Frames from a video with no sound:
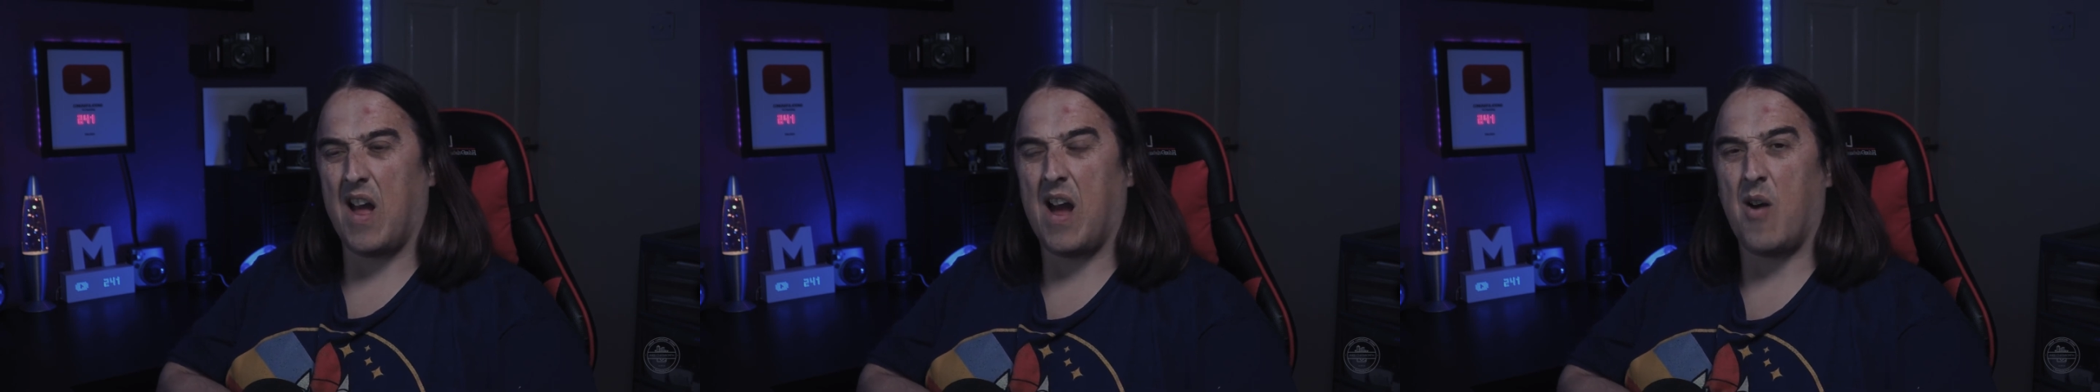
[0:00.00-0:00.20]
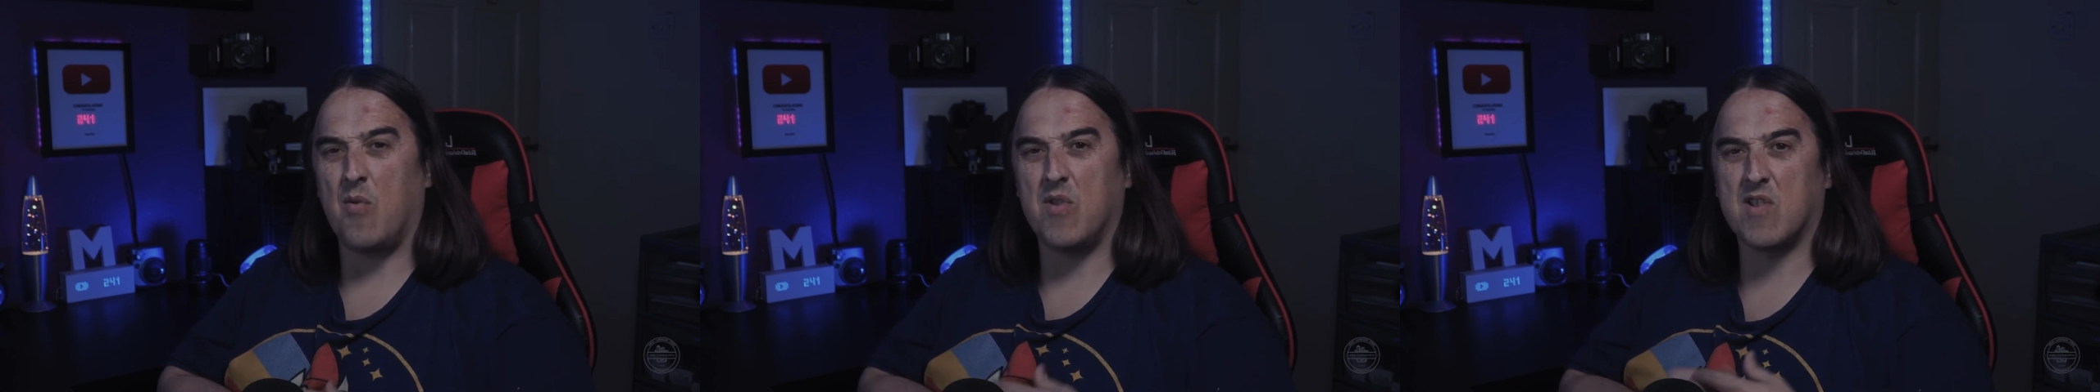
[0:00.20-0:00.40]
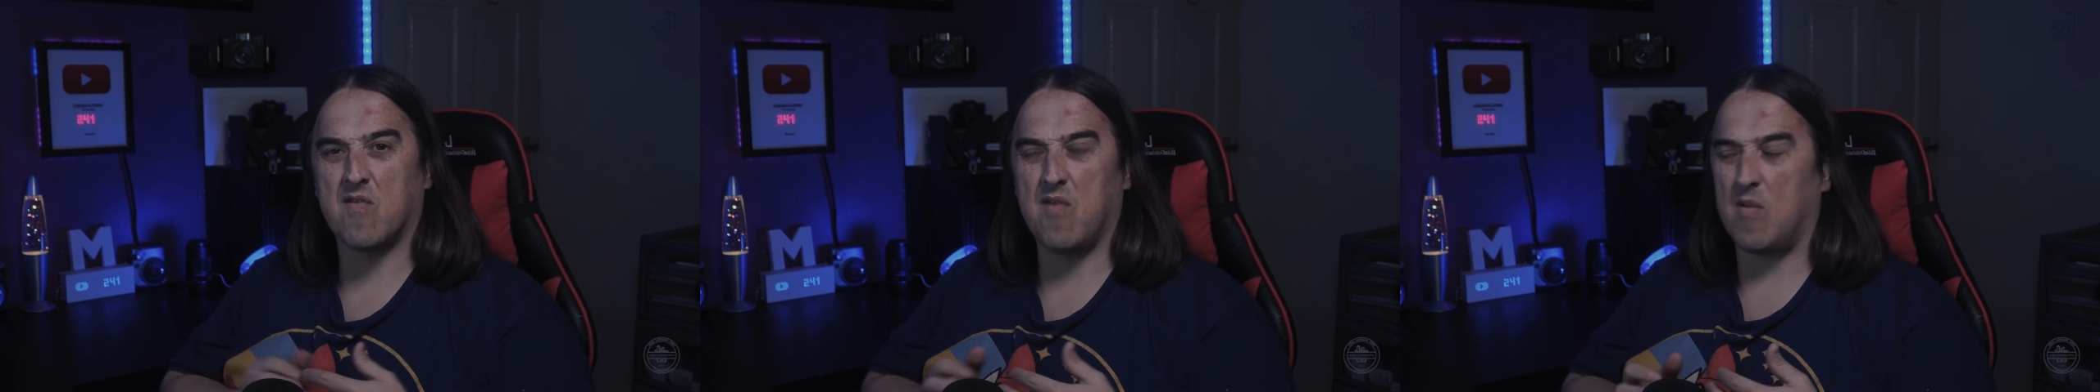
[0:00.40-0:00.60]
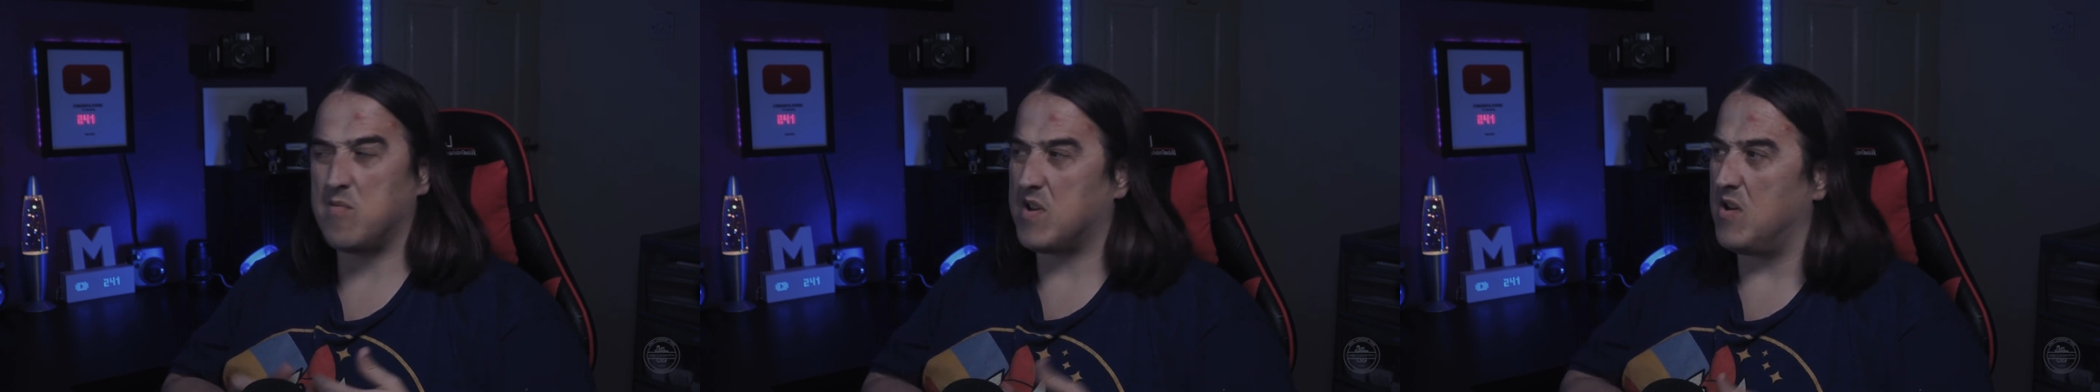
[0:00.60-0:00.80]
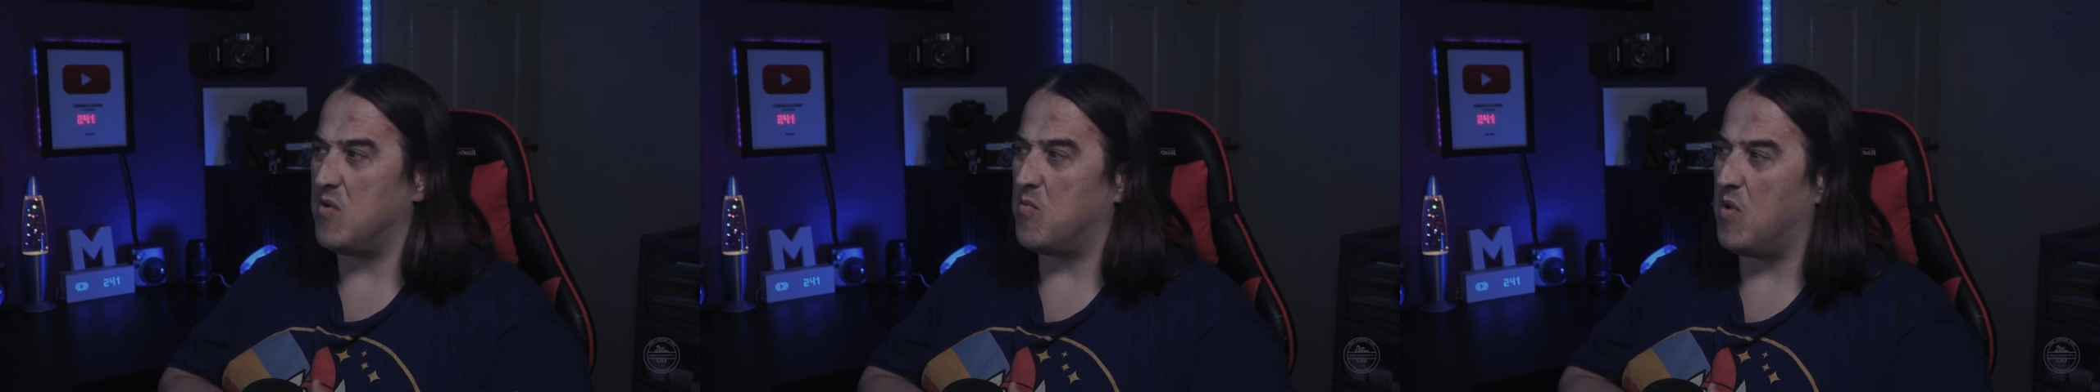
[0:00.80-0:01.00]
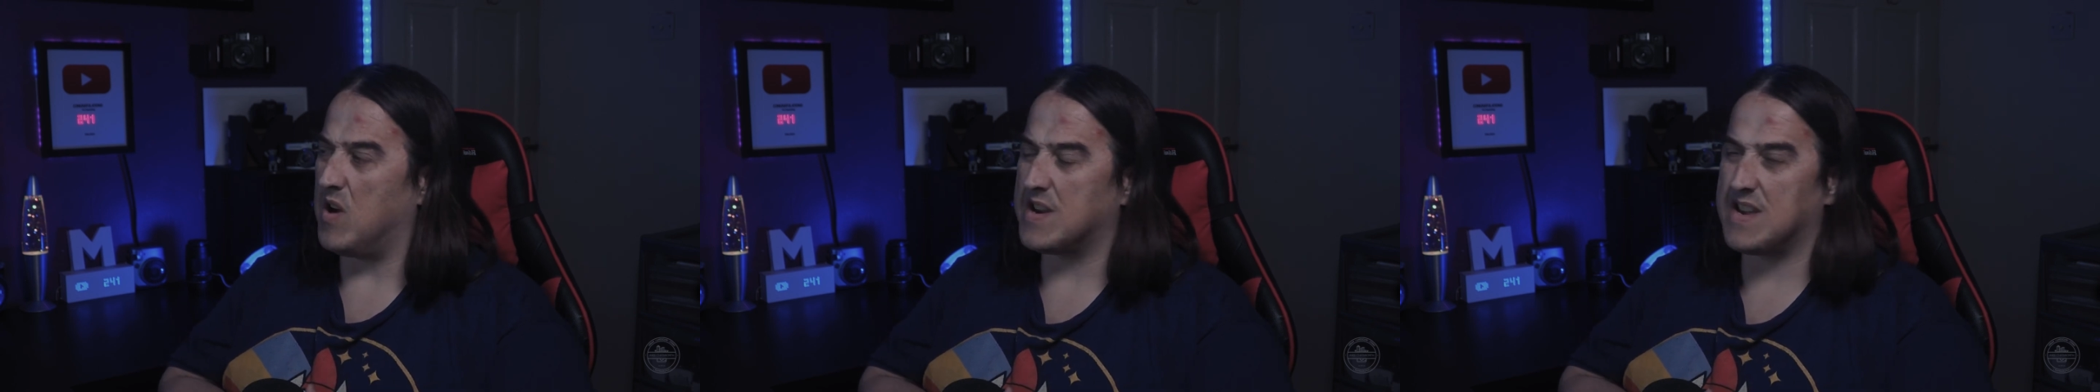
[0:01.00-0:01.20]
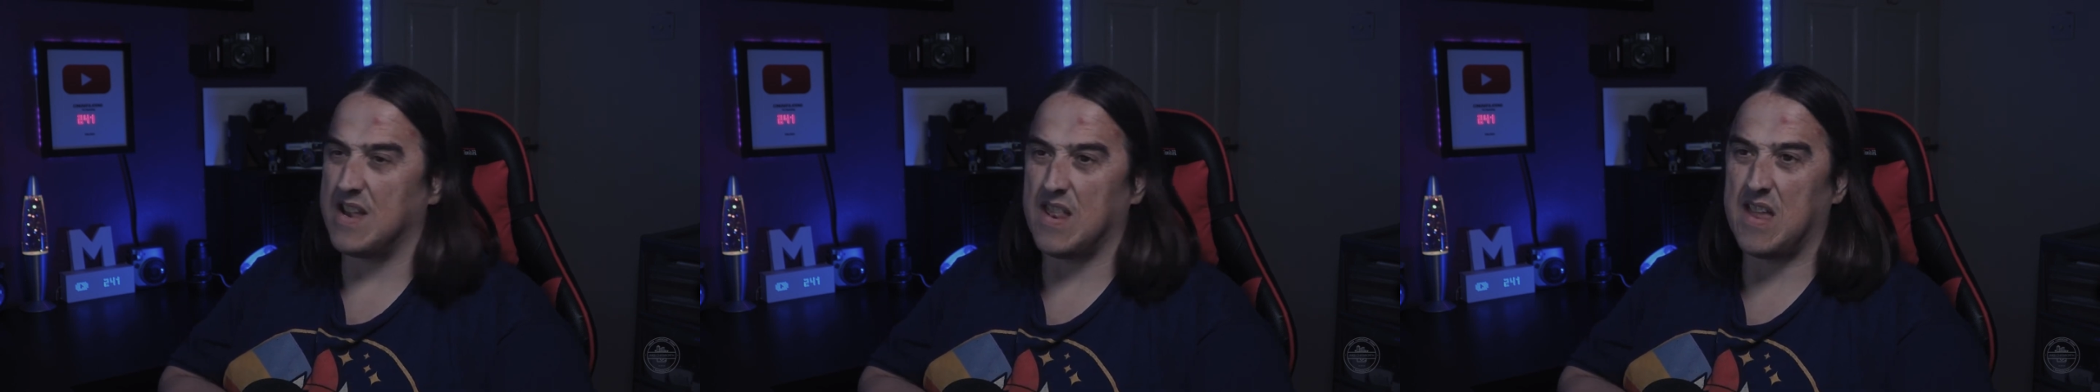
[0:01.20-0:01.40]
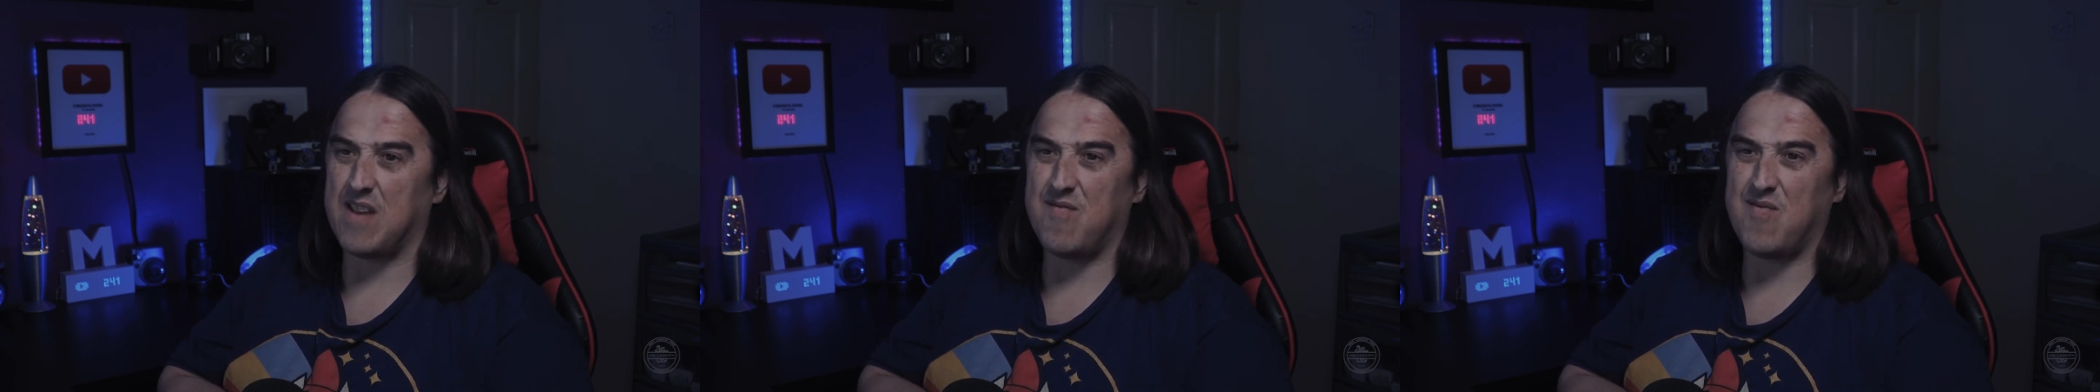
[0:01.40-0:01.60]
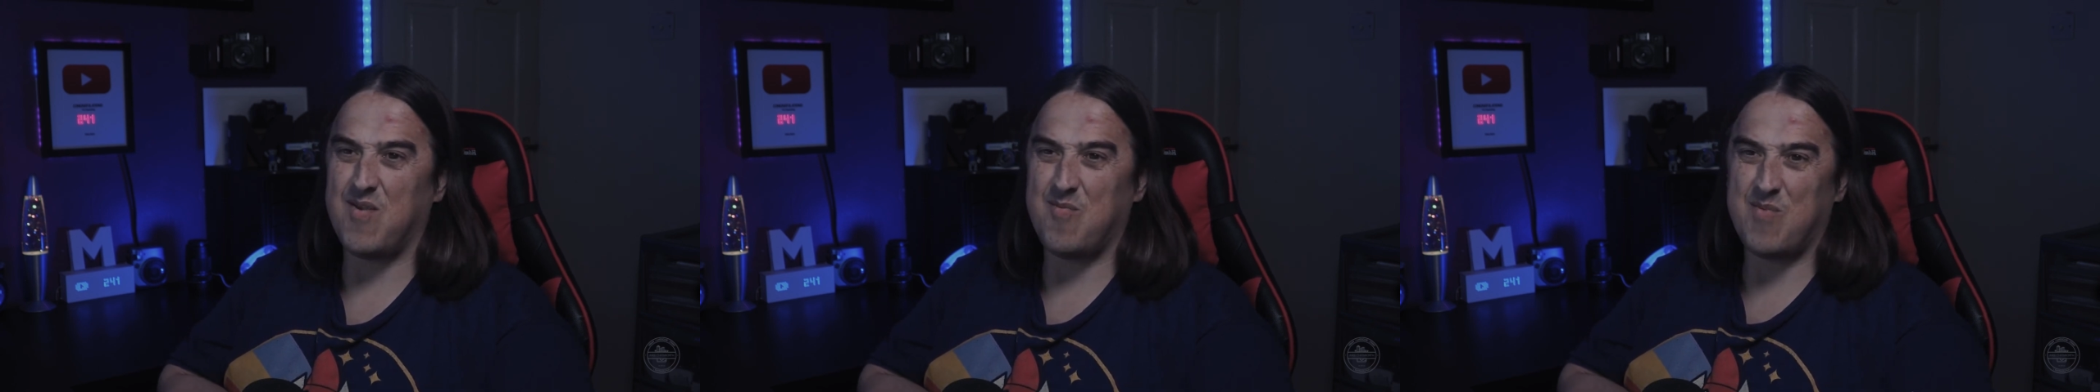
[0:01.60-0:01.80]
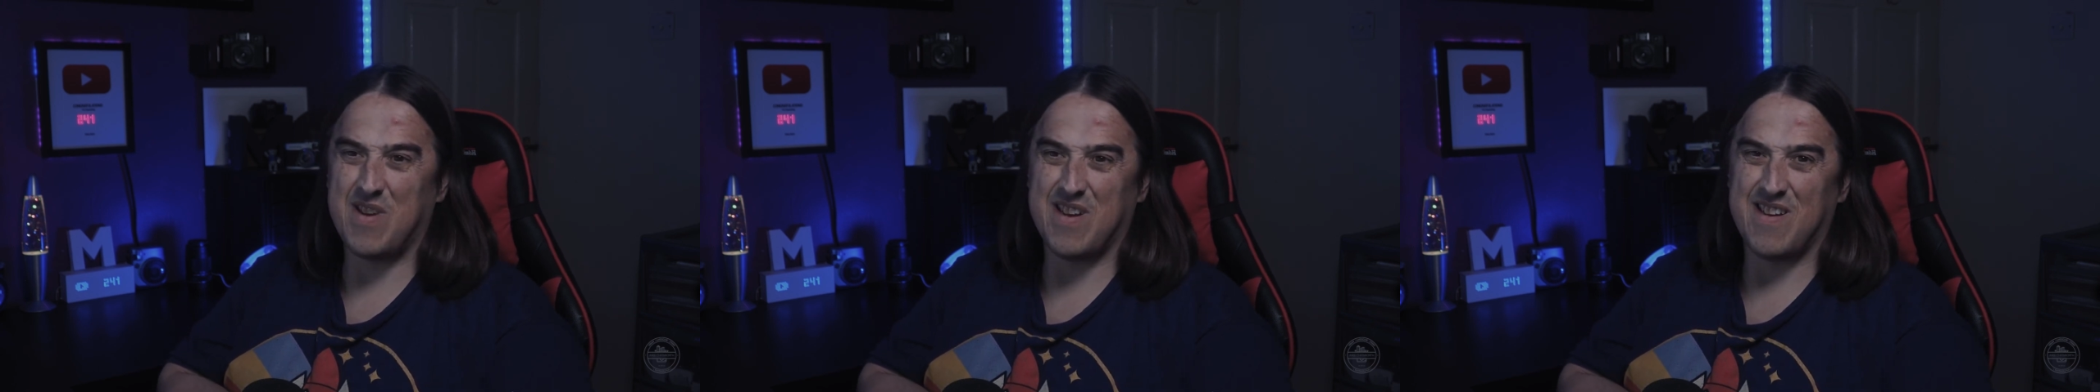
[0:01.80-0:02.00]
how the crop tool works in
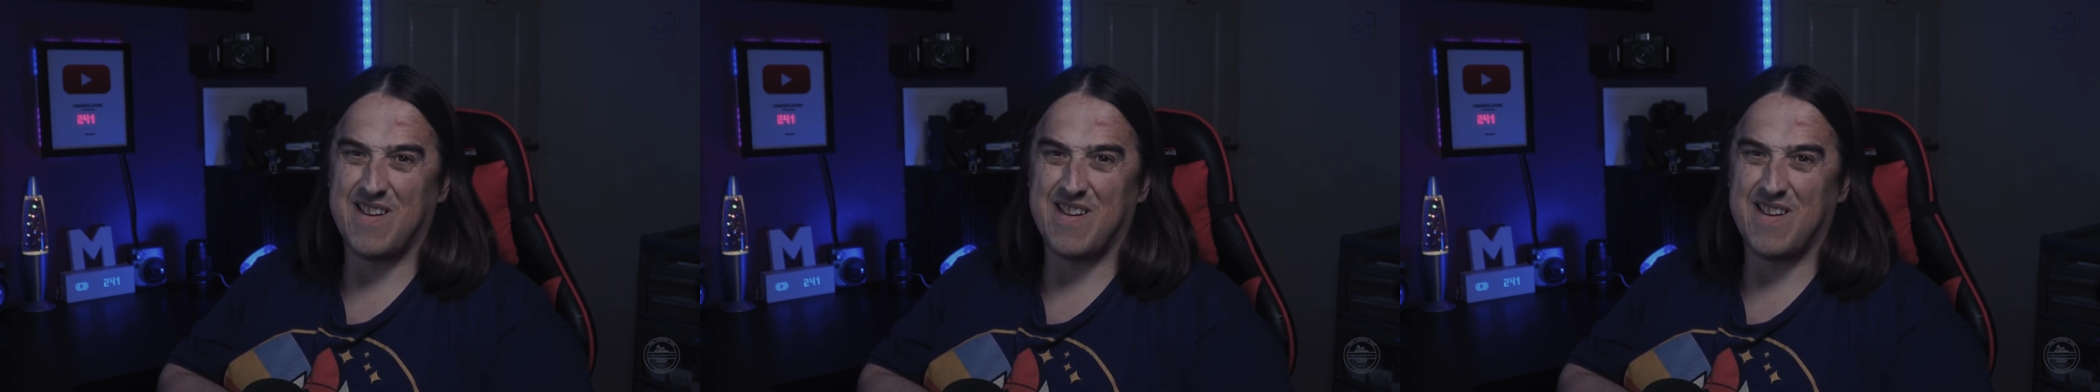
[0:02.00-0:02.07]
Lightroom.